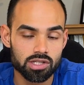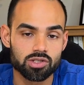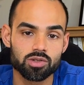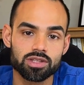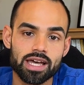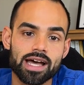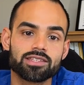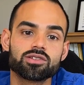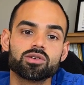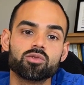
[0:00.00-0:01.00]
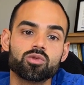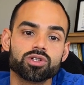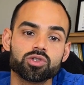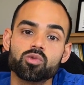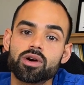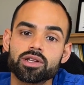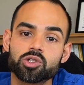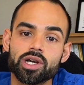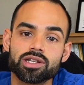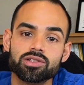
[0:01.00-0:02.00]
So that's what you want to
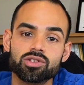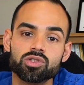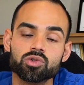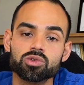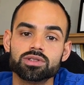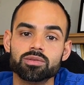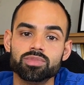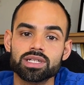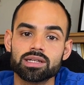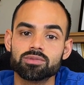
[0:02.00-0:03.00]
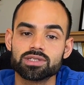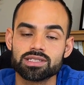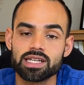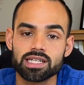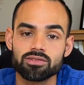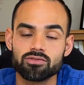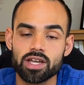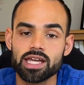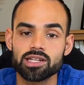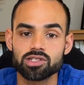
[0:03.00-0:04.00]
try to do to be able to take
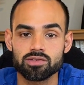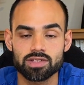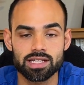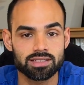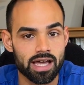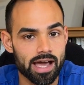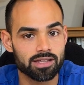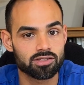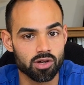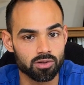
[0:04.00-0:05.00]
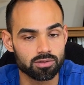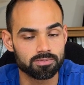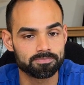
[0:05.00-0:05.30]
advantage of that tax code.